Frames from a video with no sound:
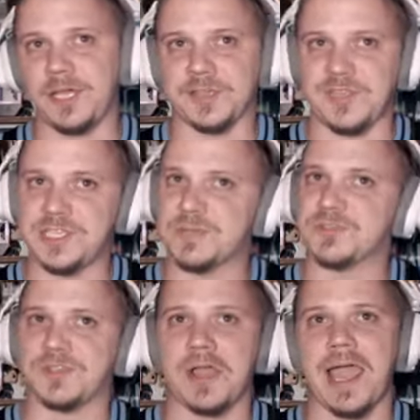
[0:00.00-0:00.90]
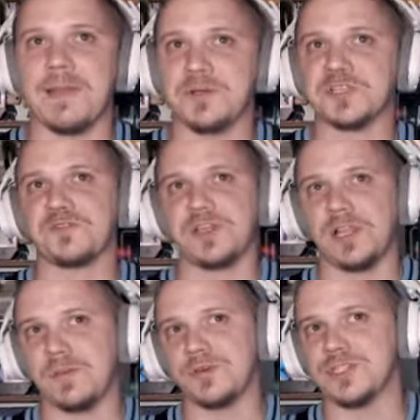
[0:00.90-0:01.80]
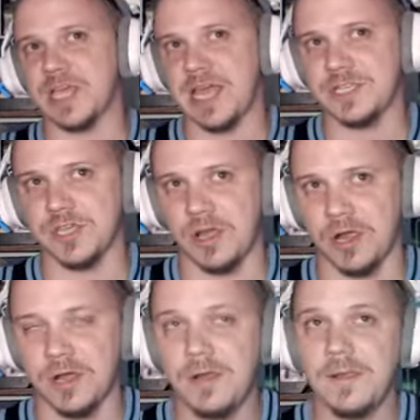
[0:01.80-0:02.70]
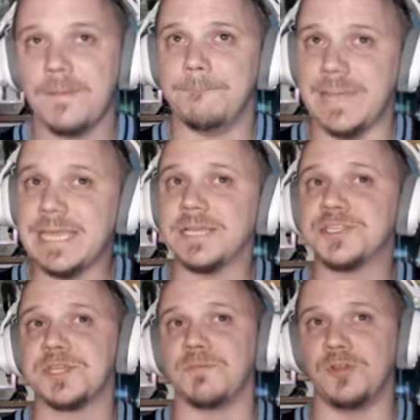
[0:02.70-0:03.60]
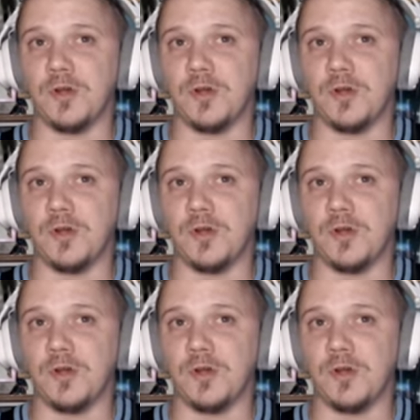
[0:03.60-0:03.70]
look, these subscribers for the Lumberjacks are making some